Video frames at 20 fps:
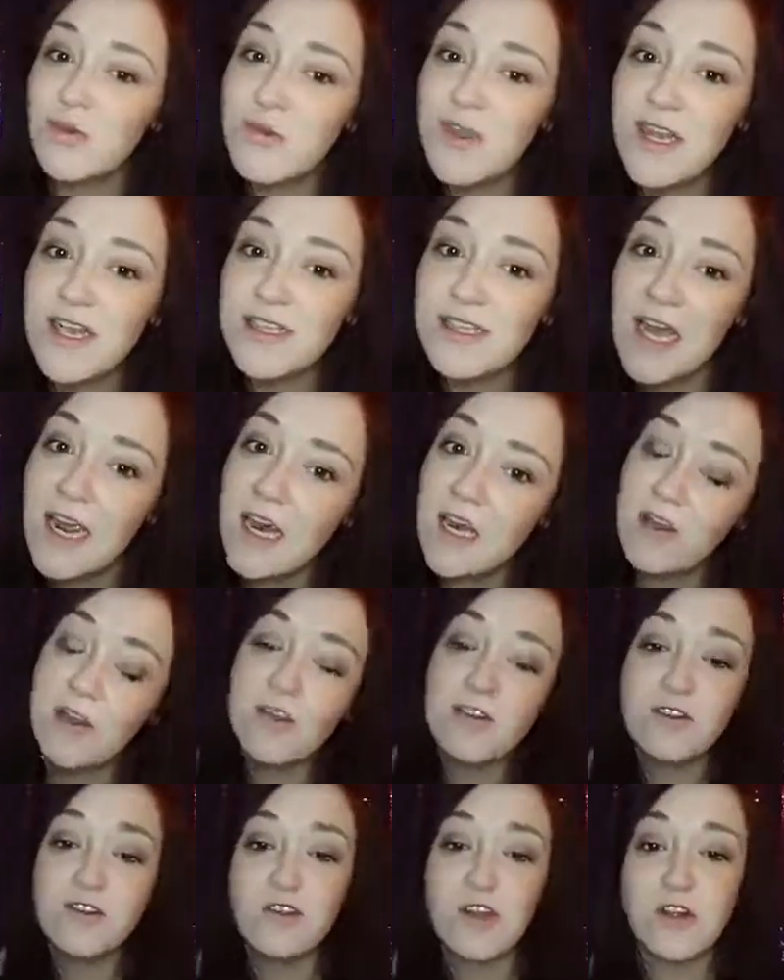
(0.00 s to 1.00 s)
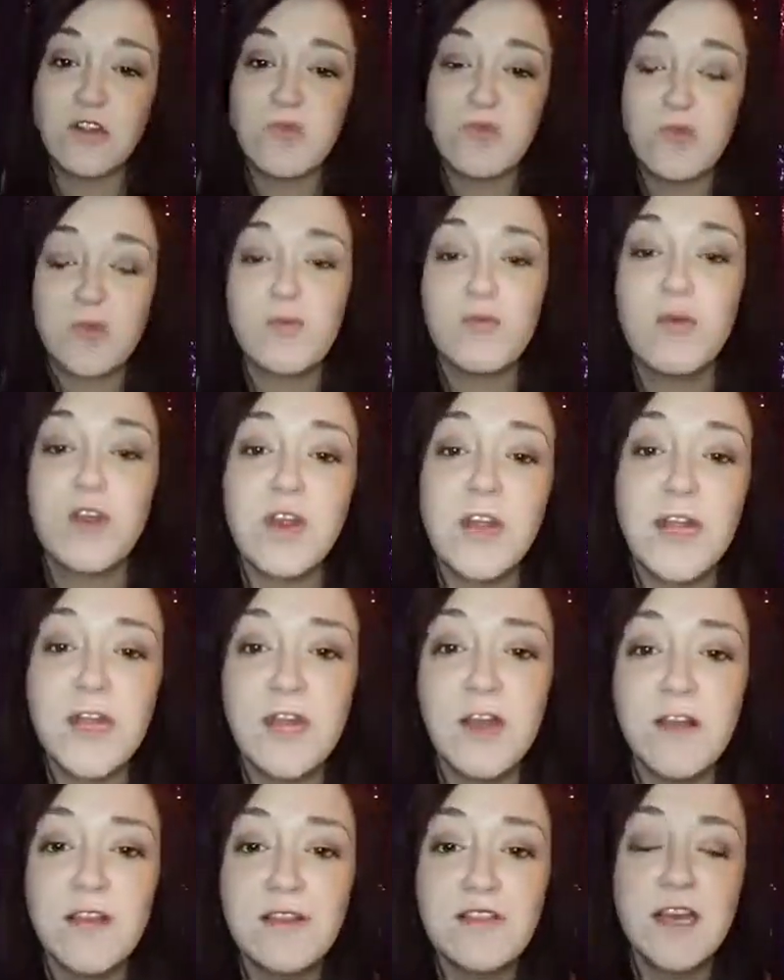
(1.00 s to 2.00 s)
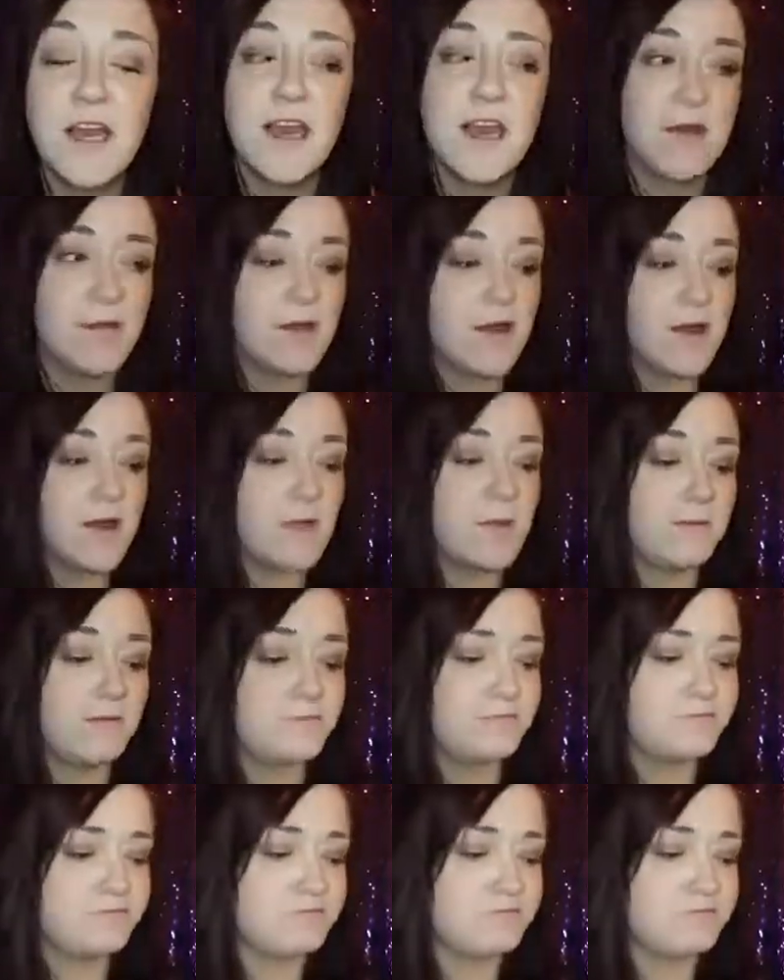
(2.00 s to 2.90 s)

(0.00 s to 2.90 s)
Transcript: with anxiety or do struggle with worrying all the time,